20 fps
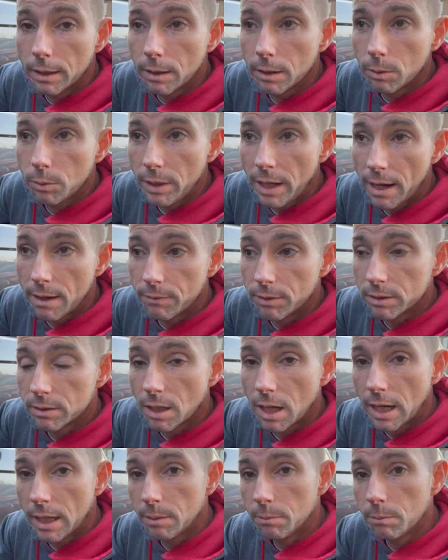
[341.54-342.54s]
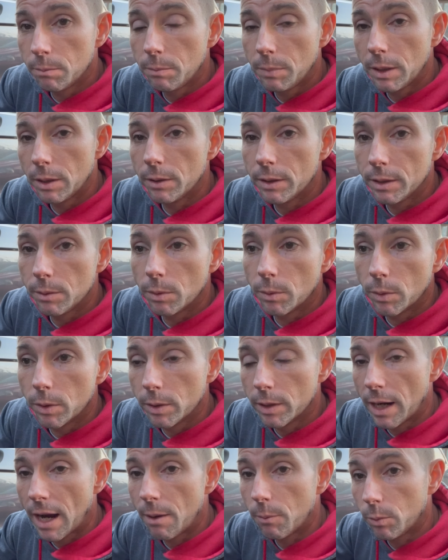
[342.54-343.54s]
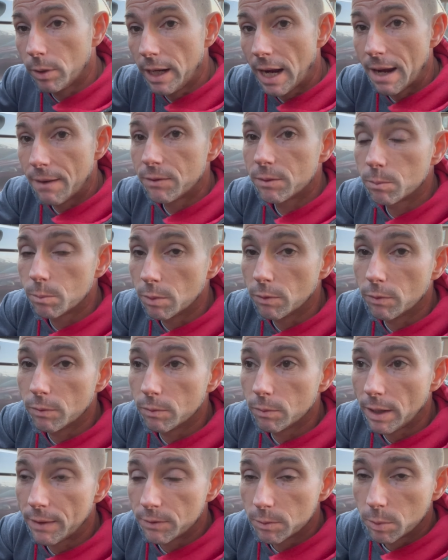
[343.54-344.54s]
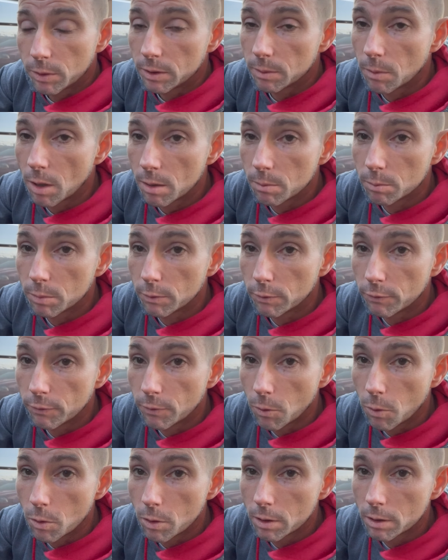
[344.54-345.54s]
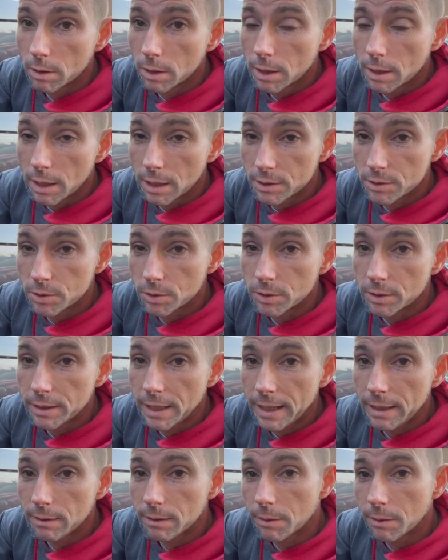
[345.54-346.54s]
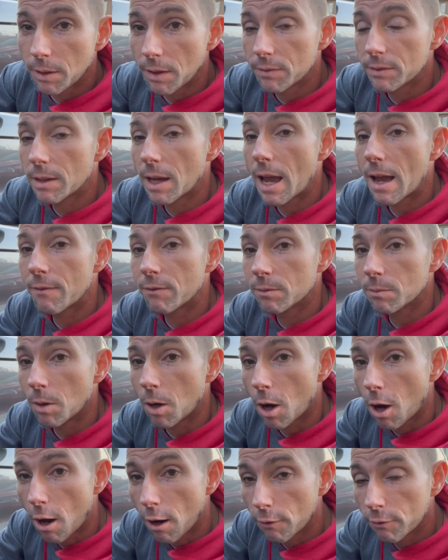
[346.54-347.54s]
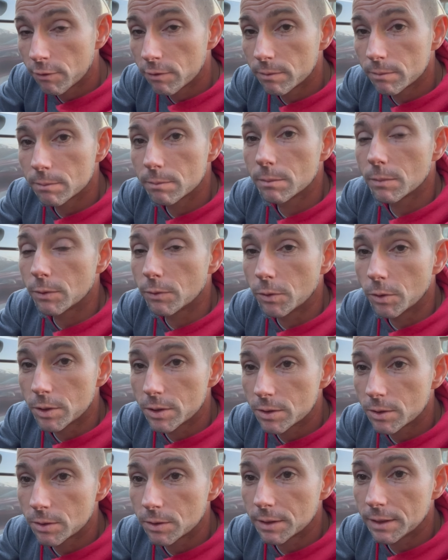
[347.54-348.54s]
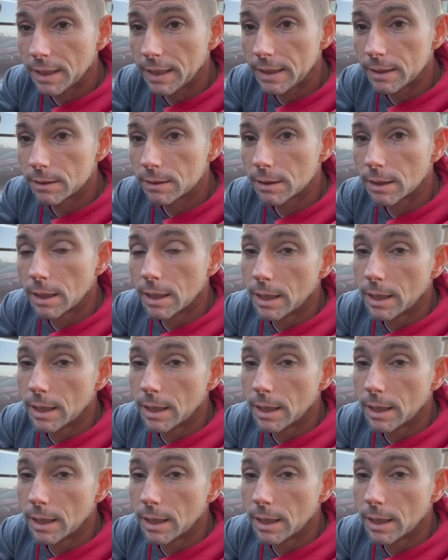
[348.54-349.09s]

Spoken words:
we have a time period when we have to put them on before a certain date. We have to have them off before a certain date.